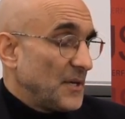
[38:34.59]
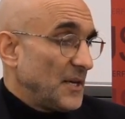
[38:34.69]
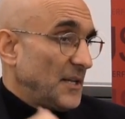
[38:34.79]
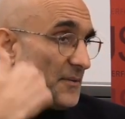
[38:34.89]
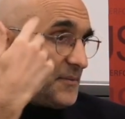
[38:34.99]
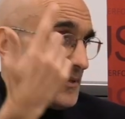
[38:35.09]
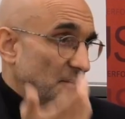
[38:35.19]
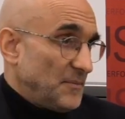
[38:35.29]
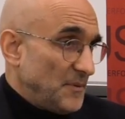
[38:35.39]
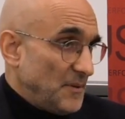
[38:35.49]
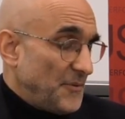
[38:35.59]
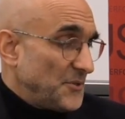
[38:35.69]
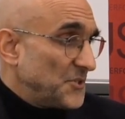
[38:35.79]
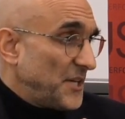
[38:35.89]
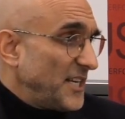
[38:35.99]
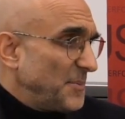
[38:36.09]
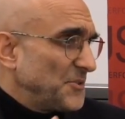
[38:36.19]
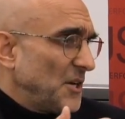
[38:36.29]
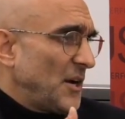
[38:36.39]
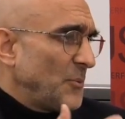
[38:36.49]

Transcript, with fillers: In other societies, people say, oh,